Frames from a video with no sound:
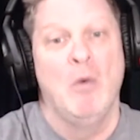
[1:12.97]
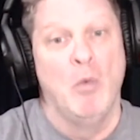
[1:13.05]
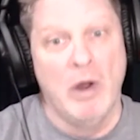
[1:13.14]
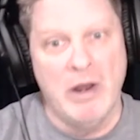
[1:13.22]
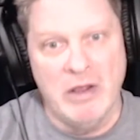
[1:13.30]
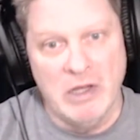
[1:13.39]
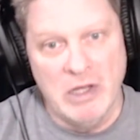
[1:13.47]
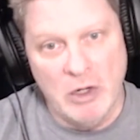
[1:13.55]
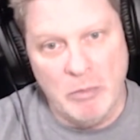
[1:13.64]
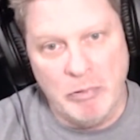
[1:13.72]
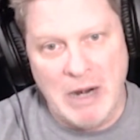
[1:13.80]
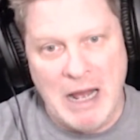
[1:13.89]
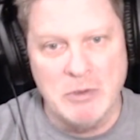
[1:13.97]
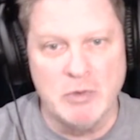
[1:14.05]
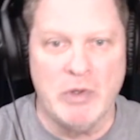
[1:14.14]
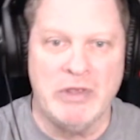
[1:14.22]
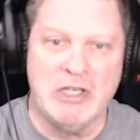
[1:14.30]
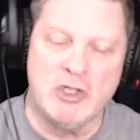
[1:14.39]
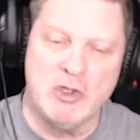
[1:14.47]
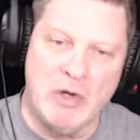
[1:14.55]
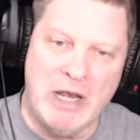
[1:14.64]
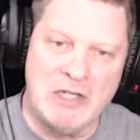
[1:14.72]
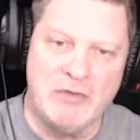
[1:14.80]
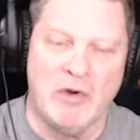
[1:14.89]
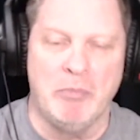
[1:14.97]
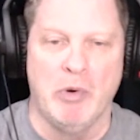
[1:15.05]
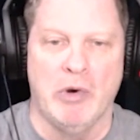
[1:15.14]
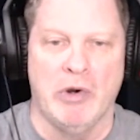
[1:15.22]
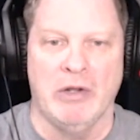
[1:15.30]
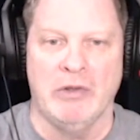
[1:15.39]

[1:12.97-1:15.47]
One of the little problems with this transfer portal.